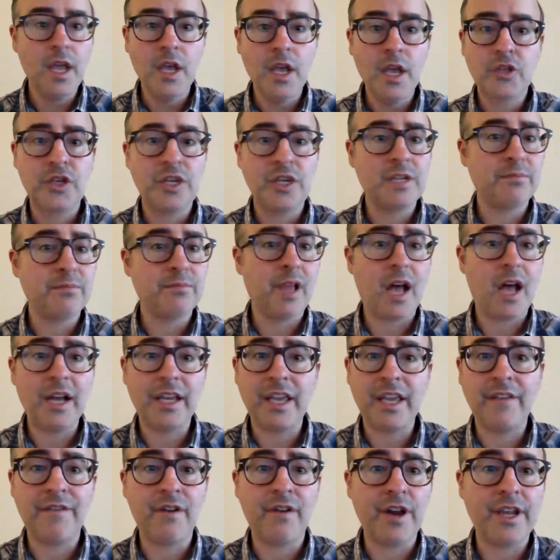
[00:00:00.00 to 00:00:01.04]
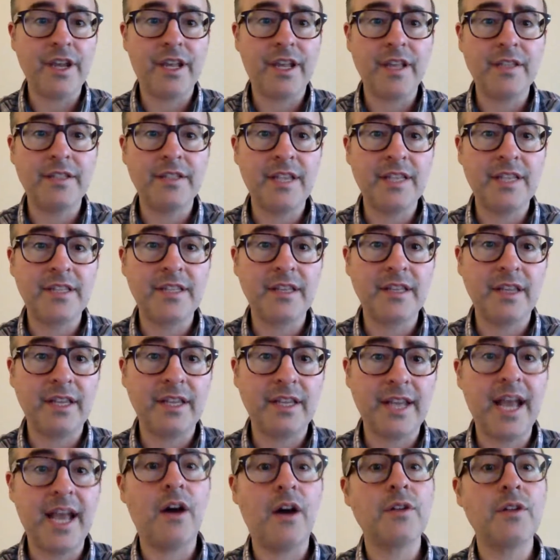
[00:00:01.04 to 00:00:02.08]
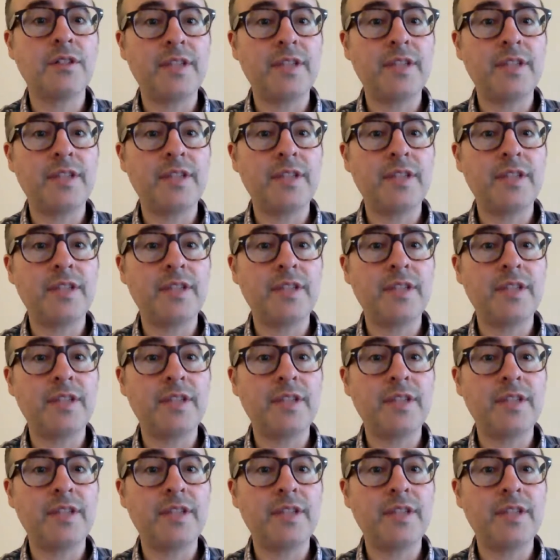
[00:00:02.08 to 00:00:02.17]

She's blogging very consistently now.